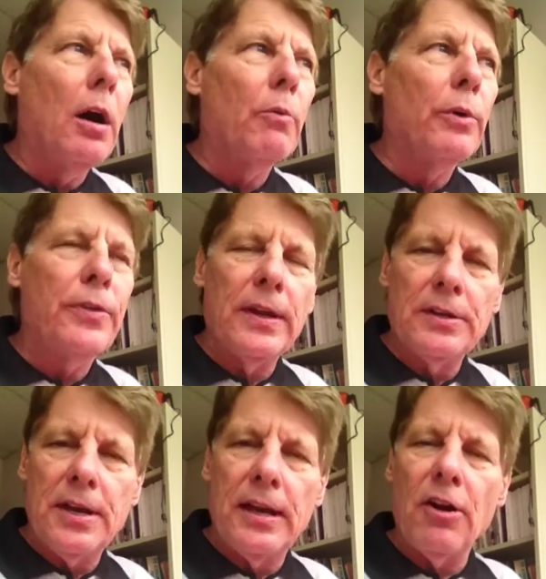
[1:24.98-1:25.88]
with the
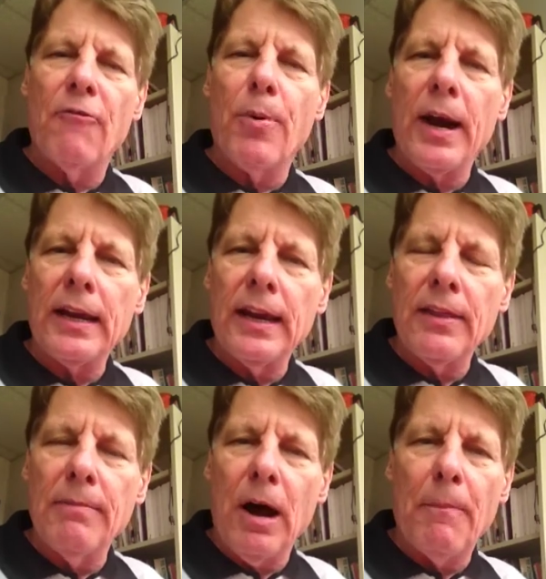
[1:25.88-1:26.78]
intent of breaking
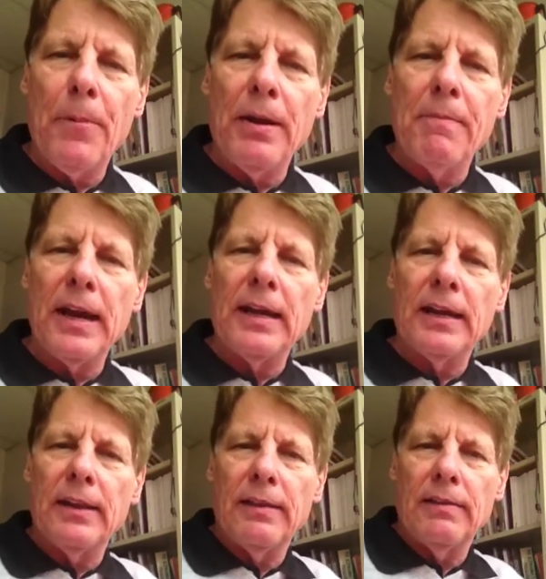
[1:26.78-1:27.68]
them up and
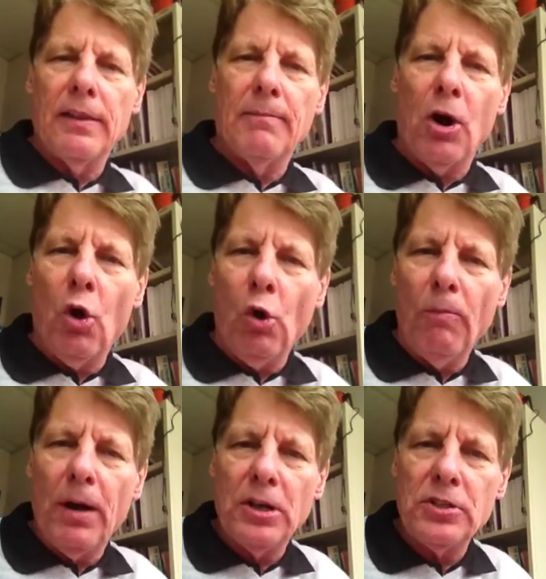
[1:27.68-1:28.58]
making them a whole
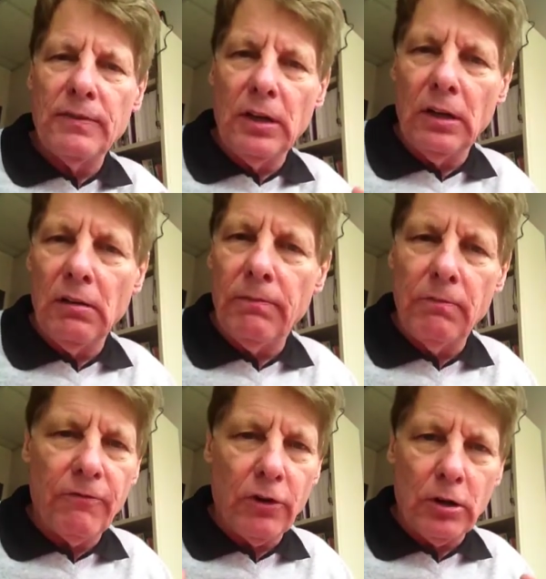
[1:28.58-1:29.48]
bunch of little
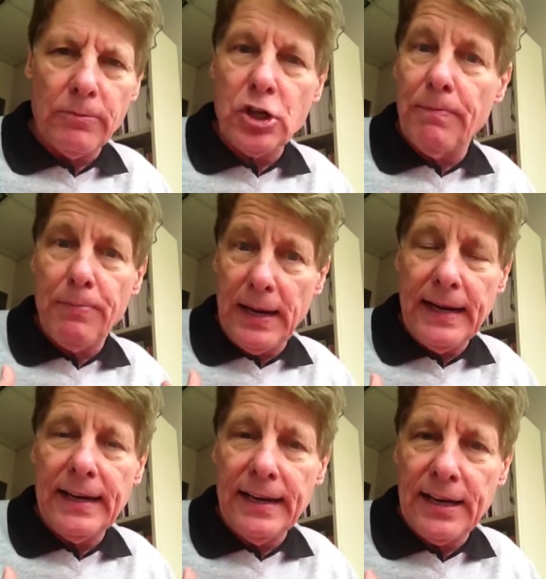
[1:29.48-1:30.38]
firms
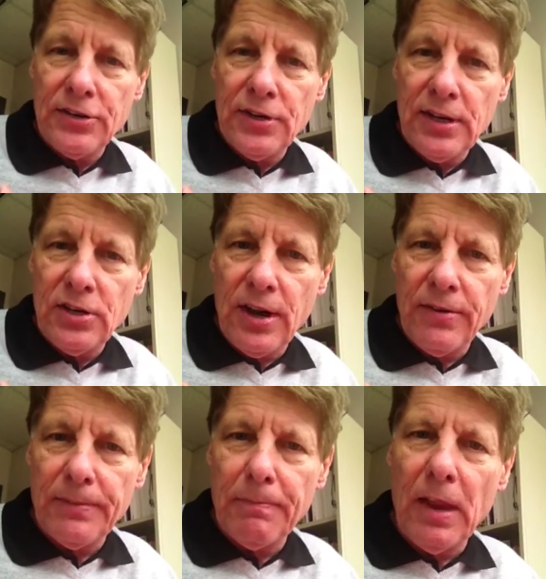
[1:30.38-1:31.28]
competing against each
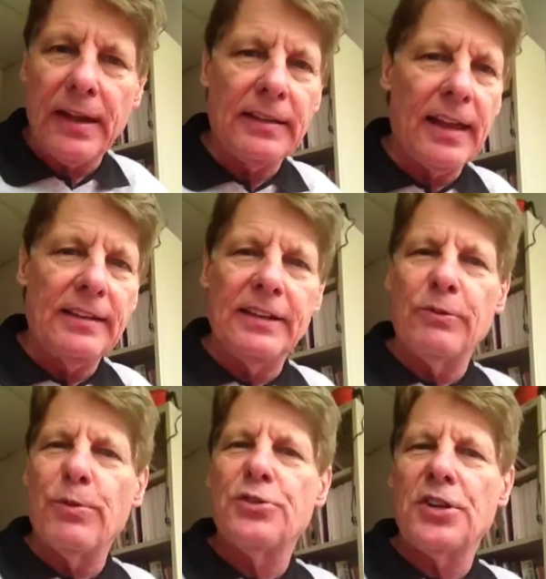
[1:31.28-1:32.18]
other, like they
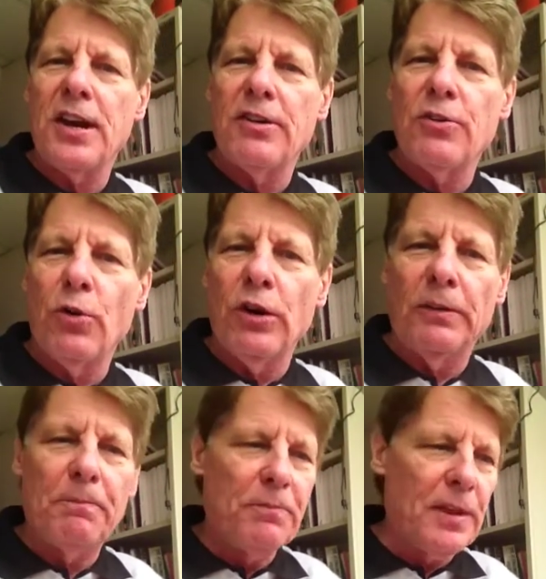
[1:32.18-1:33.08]
did with Standard
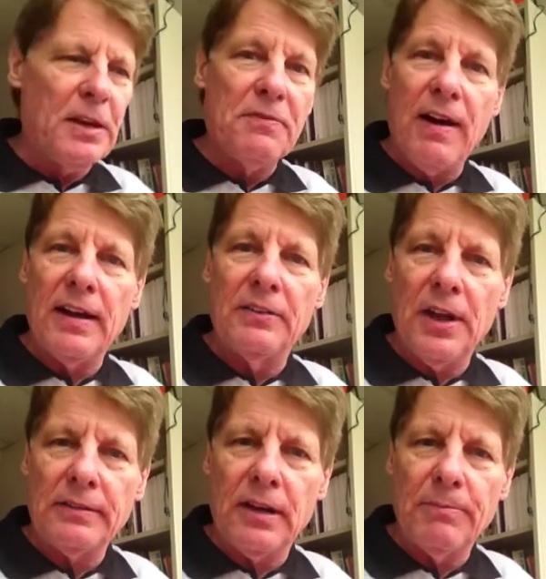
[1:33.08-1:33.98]
Oil. They divided
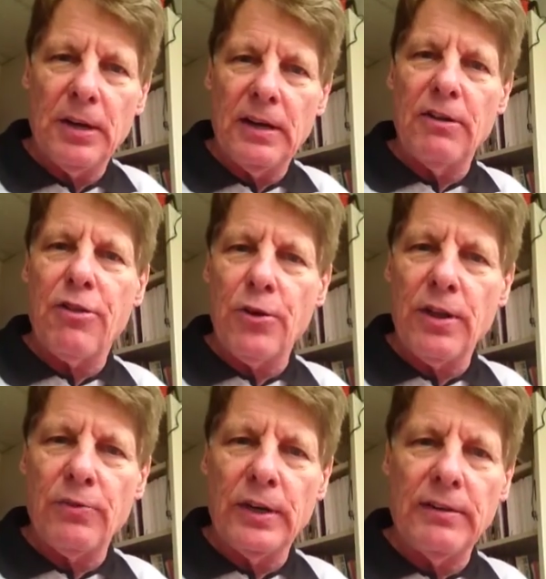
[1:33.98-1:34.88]
that company into
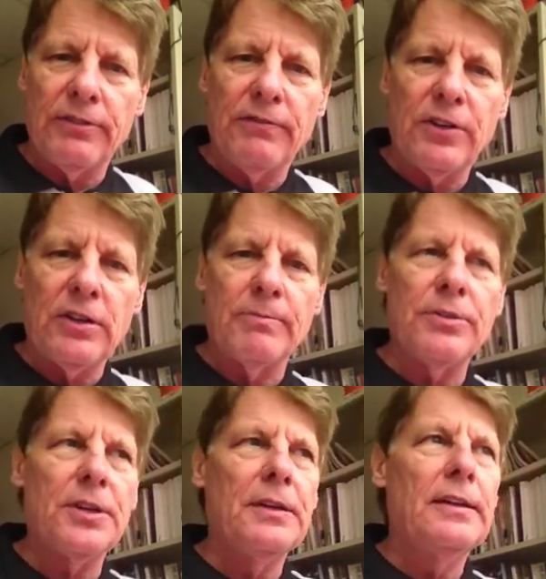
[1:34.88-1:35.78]
33 different
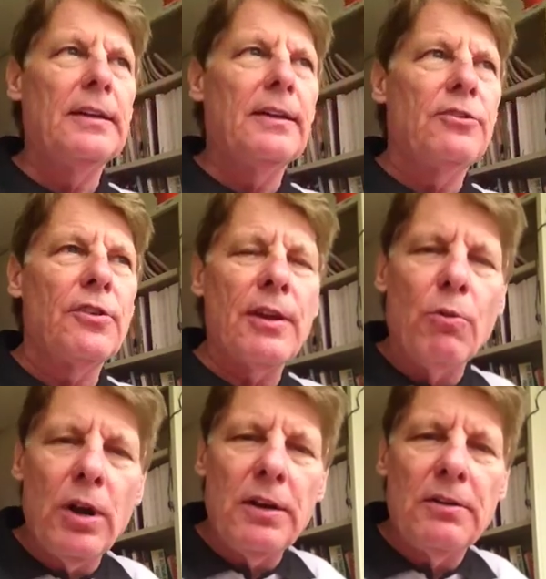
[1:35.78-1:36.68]
firms. So they
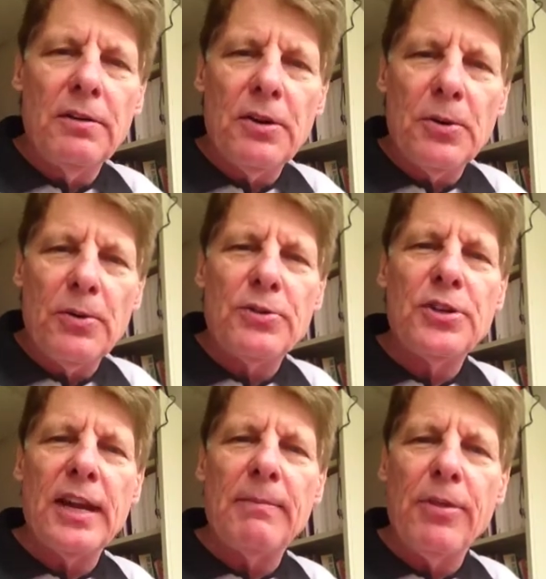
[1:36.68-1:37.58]
wanted to do the
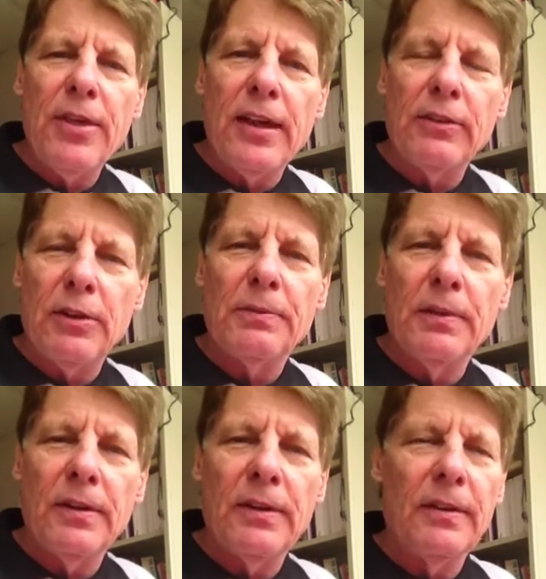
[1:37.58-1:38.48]
same thing.
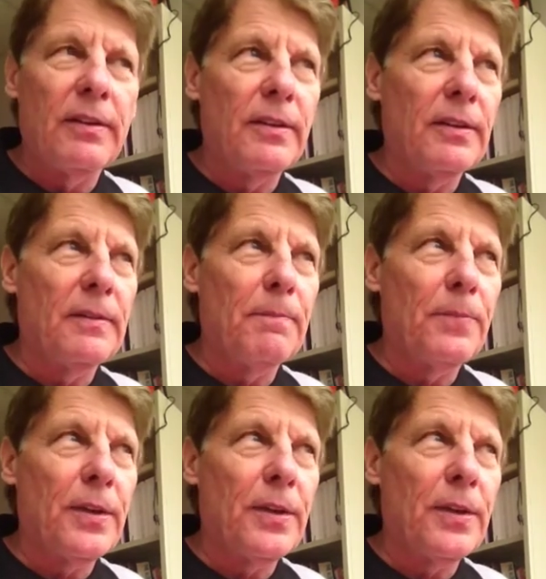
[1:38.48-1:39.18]
The